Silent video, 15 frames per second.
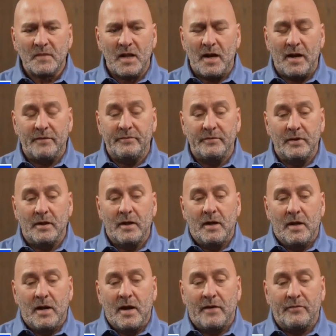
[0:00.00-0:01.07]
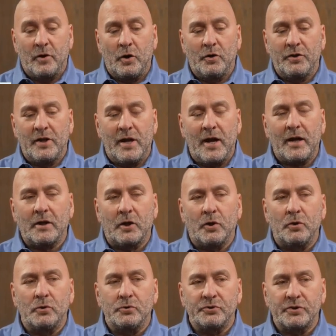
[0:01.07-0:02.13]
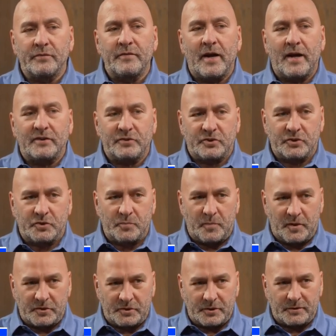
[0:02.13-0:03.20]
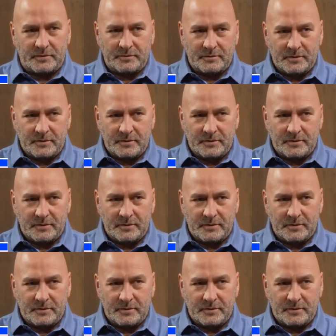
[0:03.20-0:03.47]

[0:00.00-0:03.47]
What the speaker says: I've heard the echoes of that suspicion,